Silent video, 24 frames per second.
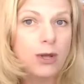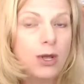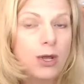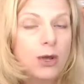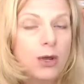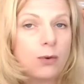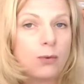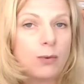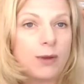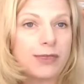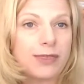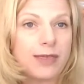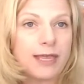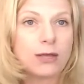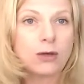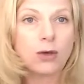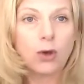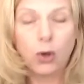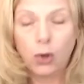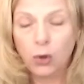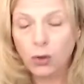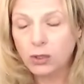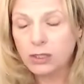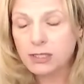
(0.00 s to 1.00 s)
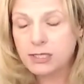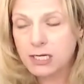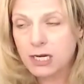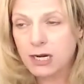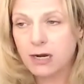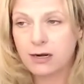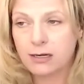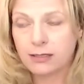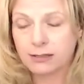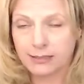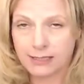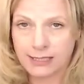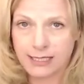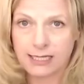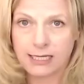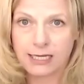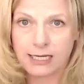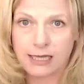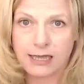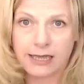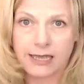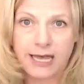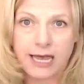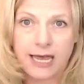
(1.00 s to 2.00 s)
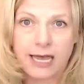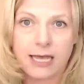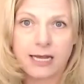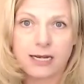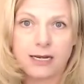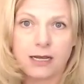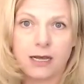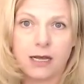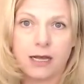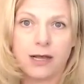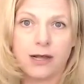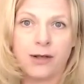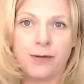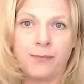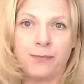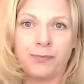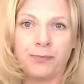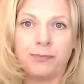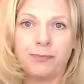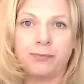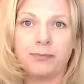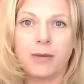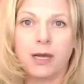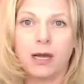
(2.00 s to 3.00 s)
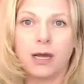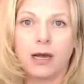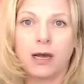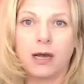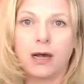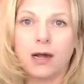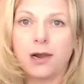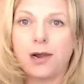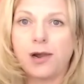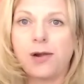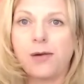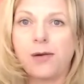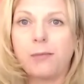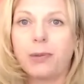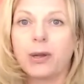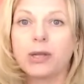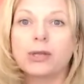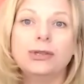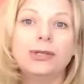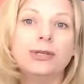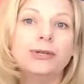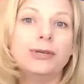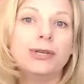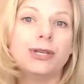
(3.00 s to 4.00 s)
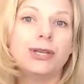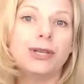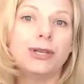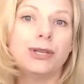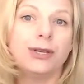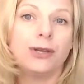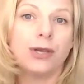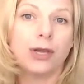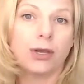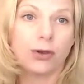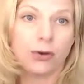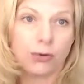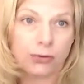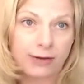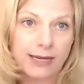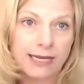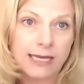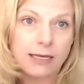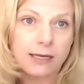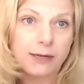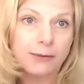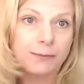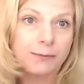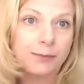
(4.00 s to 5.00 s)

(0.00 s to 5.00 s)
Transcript: with a coal tar leak that polluted a creek.